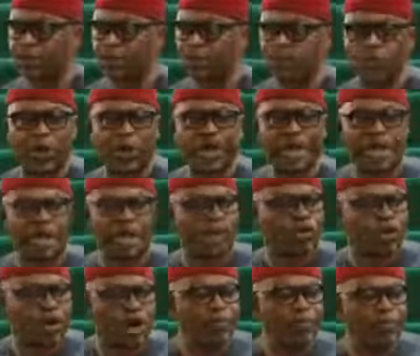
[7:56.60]
We didn't
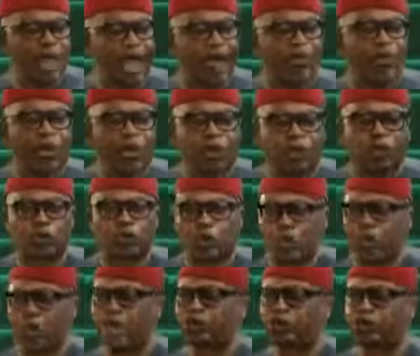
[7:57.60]
come here because we
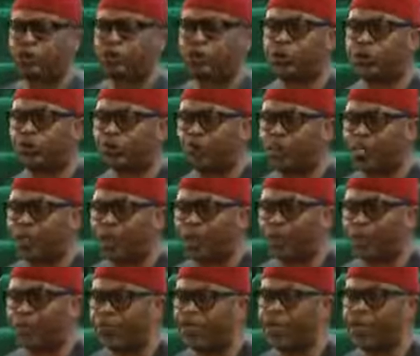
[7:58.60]
want to
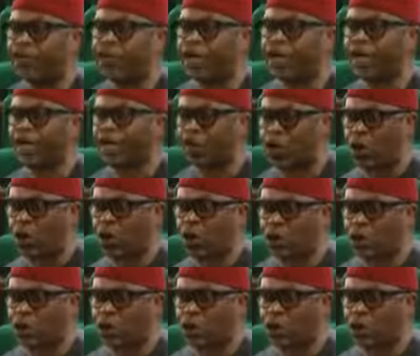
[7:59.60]
breach any law.